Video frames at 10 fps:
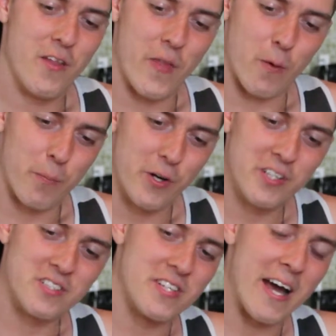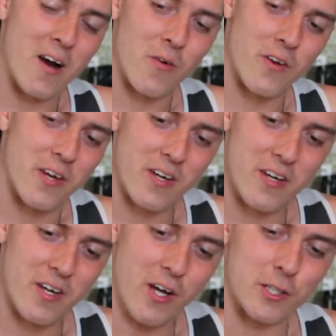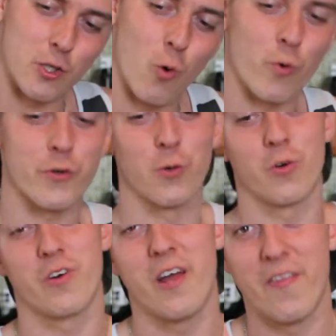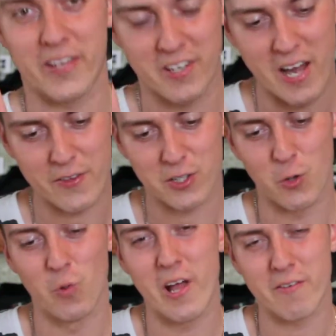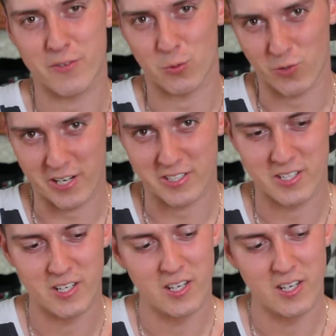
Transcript: they were put down a corridor and they could either go left or right.